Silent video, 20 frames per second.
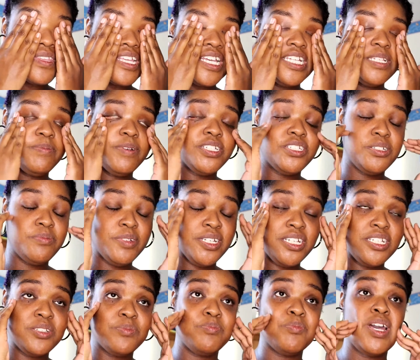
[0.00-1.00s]
Especially
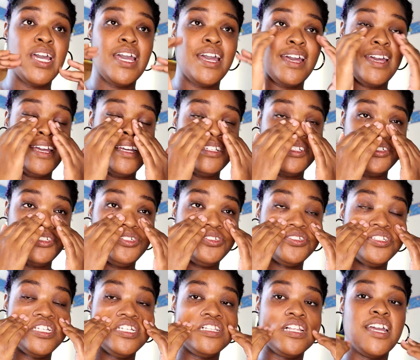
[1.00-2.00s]
because my eyes are
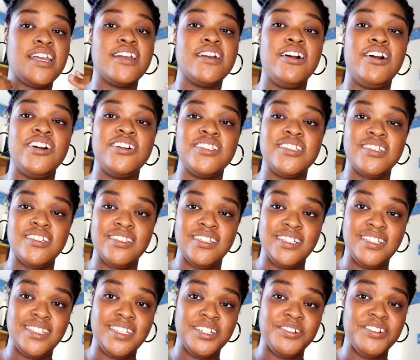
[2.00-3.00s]
usually like
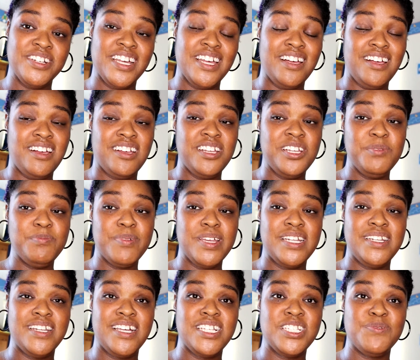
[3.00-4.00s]
constantly tearing up,
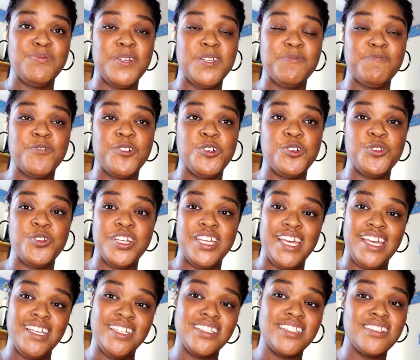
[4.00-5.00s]
and that's what
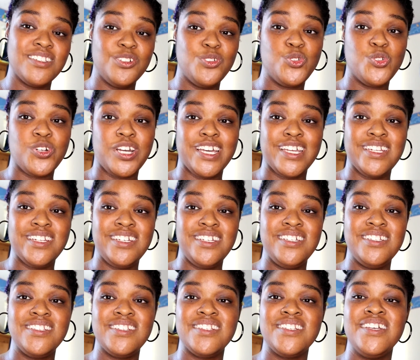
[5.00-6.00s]
creates the
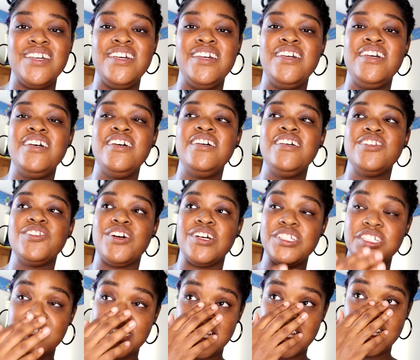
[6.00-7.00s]
dryness. So I
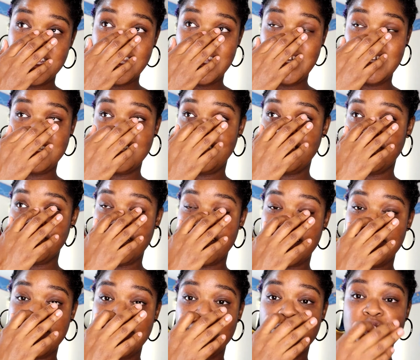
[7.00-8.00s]
just think that's just
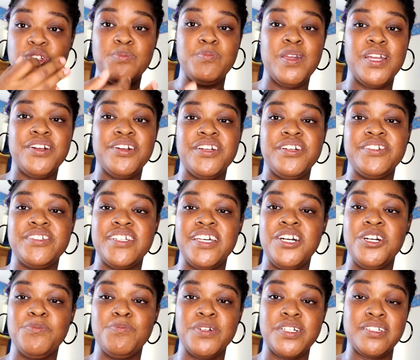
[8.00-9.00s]
like an extra barrier to
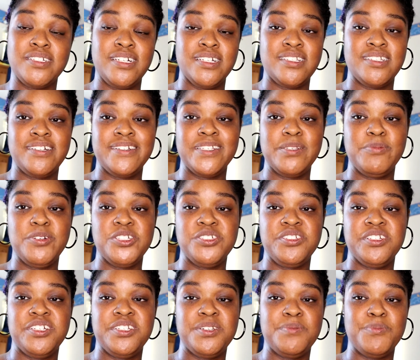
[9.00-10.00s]
help protect it,
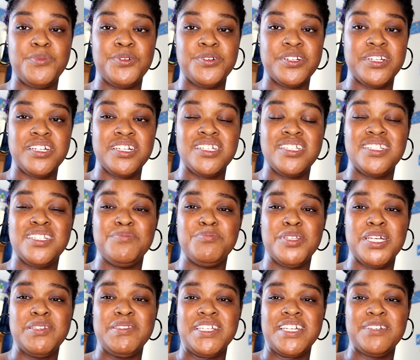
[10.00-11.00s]
especially in the morning, because
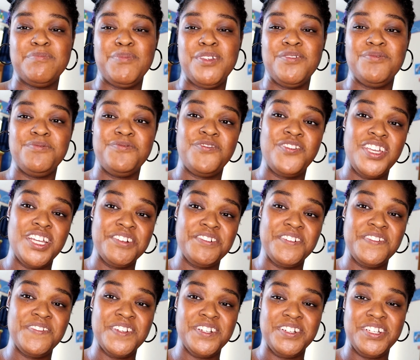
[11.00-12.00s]
sometimes it can be
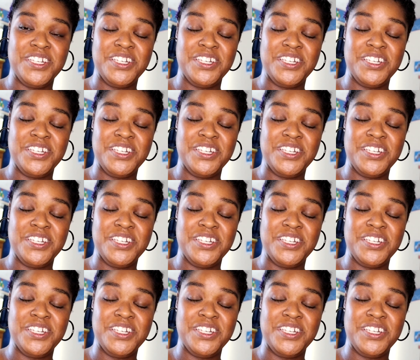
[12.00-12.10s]
very, very